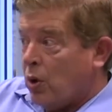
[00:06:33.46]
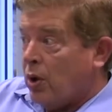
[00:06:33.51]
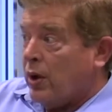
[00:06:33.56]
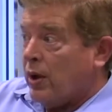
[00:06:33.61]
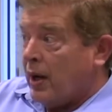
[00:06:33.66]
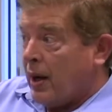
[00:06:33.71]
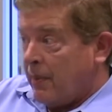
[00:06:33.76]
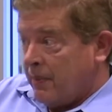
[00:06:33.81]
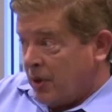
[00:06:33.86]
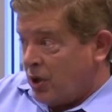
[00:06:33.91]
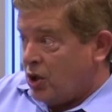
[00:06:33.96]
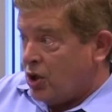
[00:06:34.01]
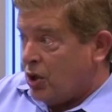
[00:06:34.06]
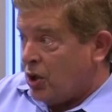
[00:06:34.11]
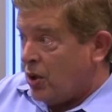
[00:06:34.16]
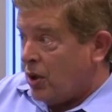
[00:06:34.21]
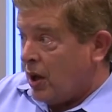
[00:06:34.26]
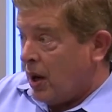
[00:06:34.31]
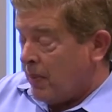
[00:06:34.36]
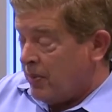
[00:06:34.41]
would,
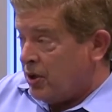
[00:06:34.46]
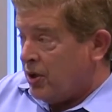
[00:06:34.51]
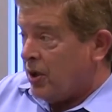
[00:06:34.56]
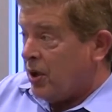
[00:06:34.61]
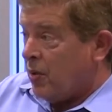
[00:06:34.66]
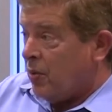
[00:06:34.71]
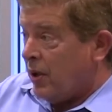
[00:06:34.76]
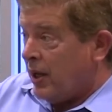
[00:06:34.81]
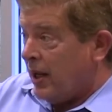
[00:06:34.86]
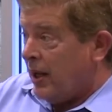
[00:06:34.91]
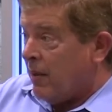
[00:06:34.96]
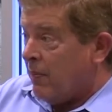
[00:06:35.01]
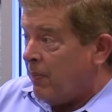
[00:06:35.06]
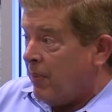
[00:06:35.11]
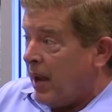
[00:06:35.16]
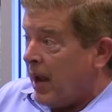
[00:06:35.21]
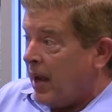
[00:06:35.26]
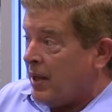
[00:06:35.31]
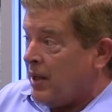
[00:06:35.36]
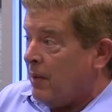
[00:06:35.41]
I'm sure, would
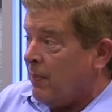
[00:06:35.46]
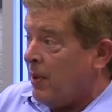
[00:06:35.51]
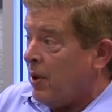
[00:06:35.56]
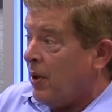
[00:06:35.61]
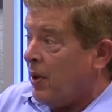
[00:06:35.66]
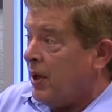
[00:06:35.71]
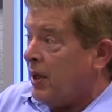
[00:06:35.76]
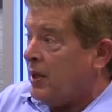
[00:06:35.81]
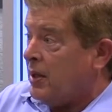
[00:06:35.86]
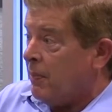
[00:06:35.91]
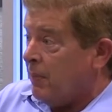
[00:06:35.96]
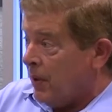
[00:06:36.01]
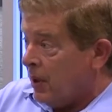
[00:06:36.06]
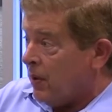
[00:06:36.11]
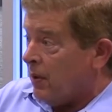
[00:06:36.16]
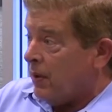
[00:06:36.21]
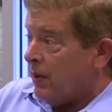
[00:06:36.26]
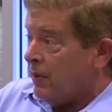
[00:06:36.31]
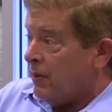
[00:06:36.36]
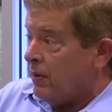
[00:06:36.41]
impact the ability to
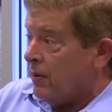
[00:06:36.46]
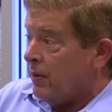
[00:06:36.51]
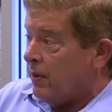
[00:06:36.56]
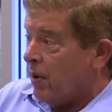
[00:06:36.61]
build